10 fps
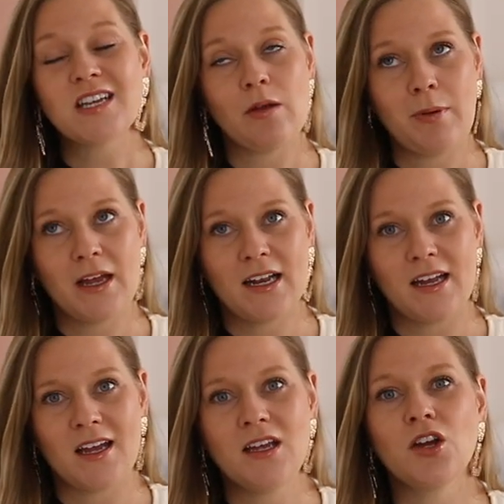
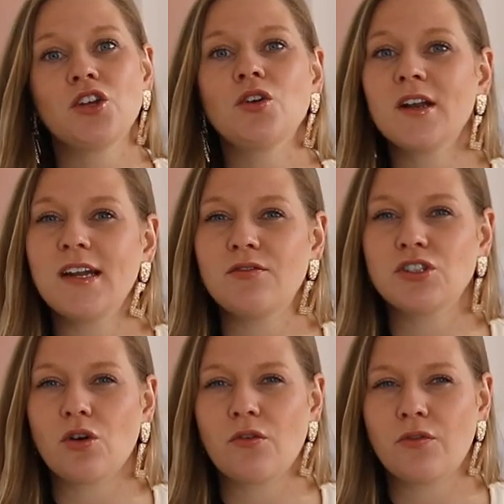Typically, you can leave a
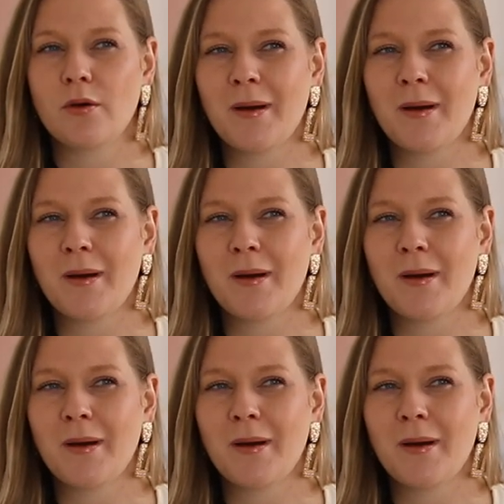dog for